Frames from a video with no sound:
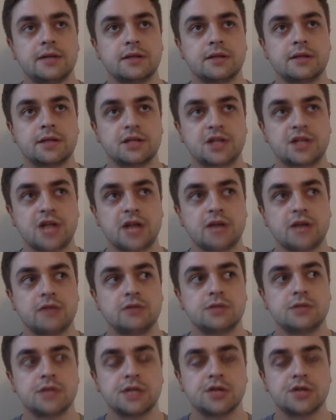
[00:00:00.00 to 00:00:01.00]

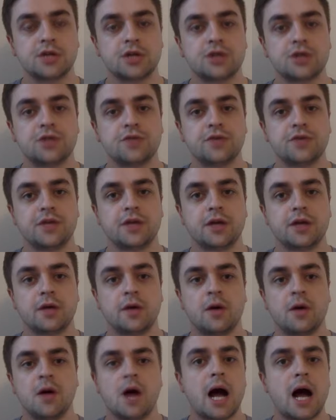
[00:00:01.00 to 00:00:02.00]
channel's introduction
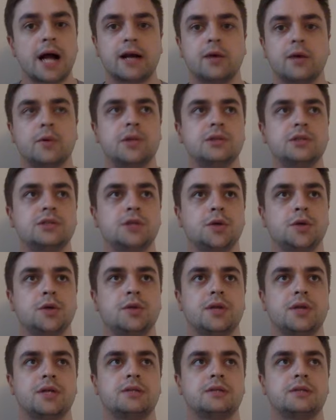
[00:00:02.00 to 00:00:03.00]
video, I go into
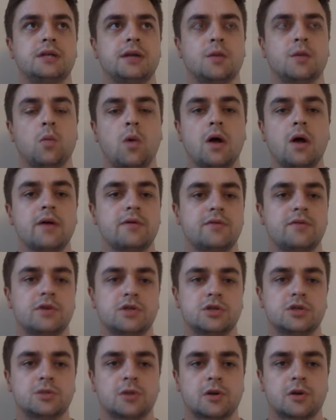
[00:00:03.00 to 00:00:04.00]
things like why
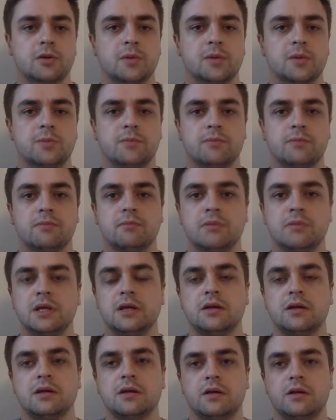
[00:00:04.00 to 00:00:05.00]
functional programming,
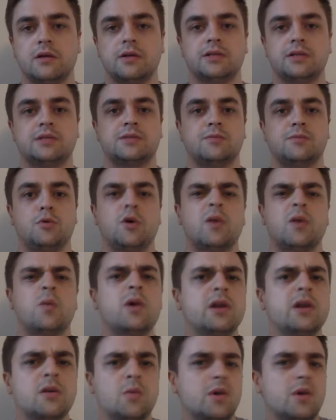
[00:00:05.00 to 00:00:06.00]
is important,
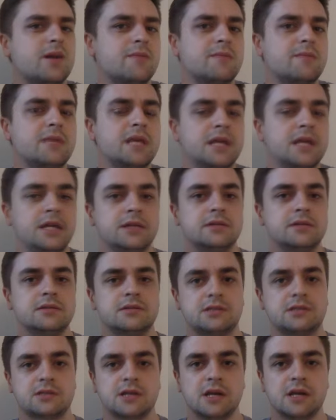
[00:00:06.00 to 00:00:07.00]
what it
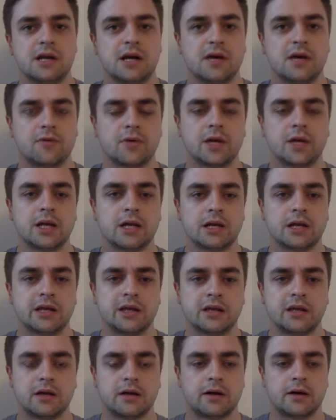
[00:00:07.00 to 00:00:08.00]
means
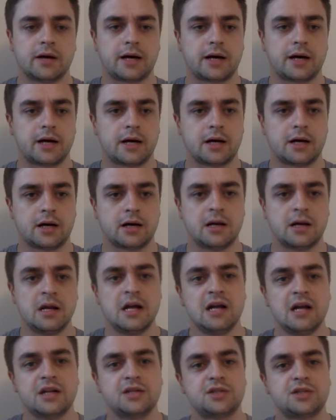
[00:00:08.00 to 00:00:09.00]
really.
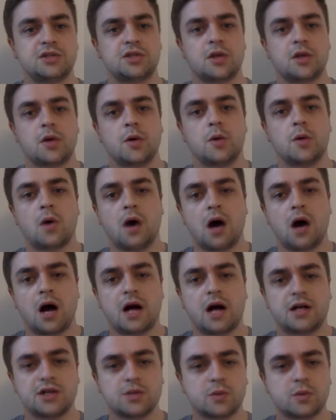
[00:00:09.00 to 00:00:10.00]
So
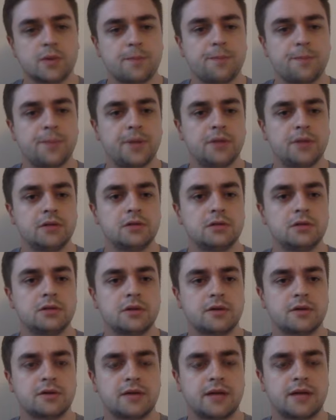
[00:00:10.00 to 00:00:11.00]
I just want to build
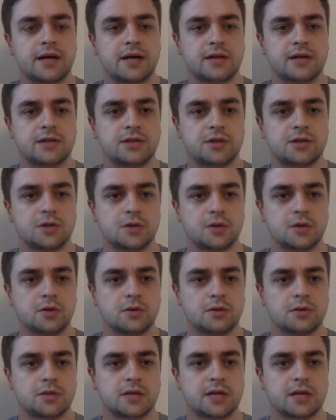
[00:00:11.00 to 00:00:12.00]
on that
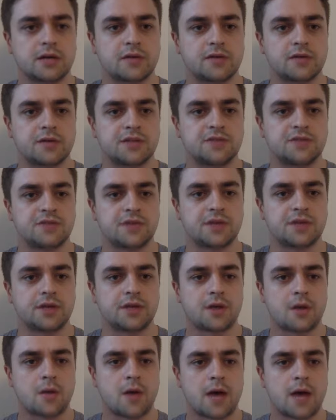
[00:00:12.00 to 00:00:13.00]
to kick off this
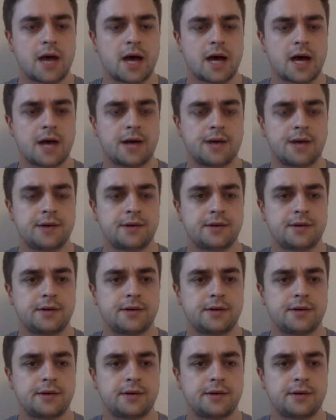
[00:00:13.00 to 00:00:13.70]
video and